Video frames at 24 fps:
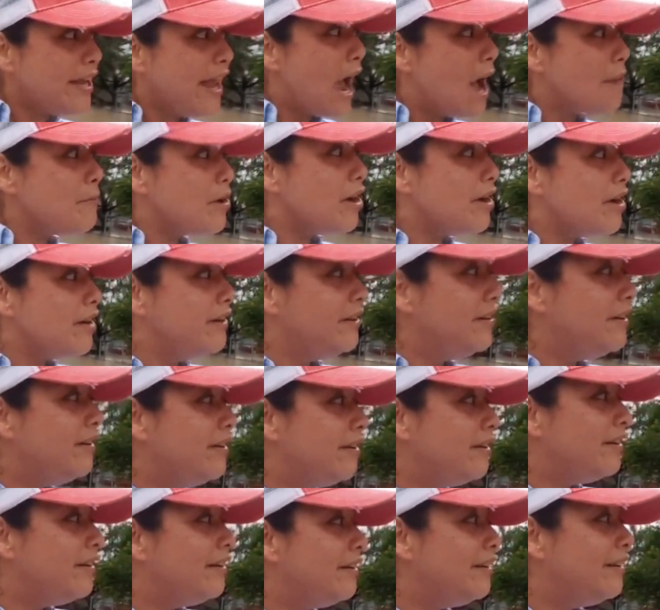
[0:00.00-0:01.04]
I just saw
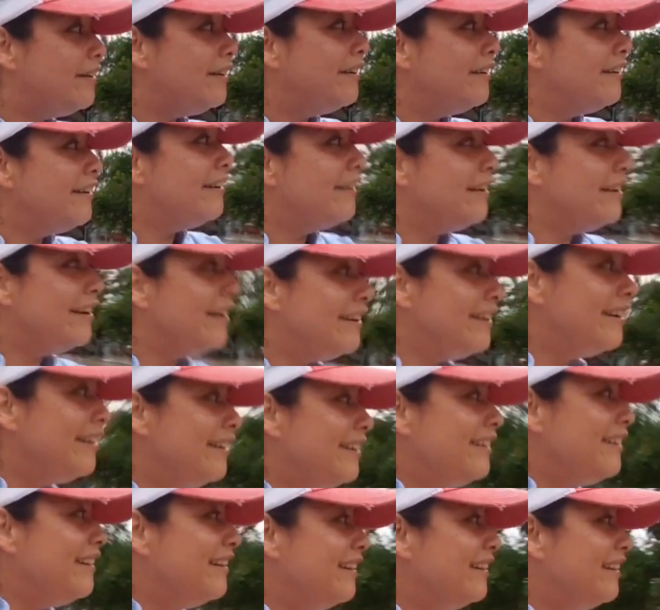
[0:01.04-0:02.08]
her kind of
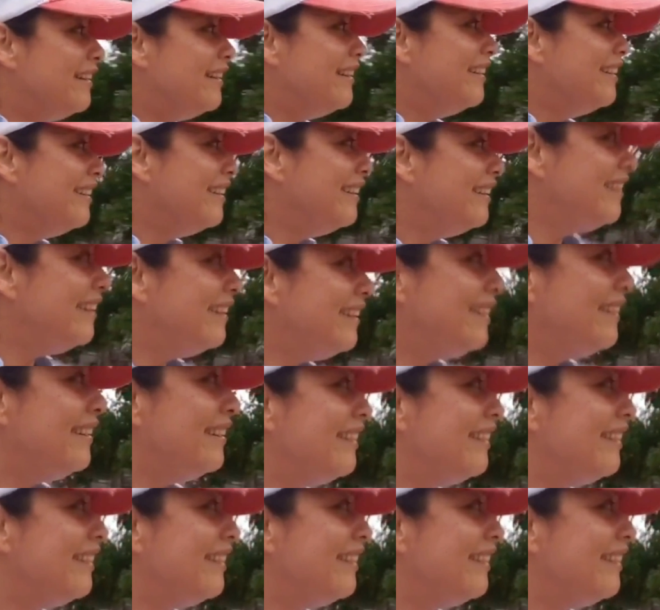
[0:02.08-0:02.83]
pouring salt on the wounds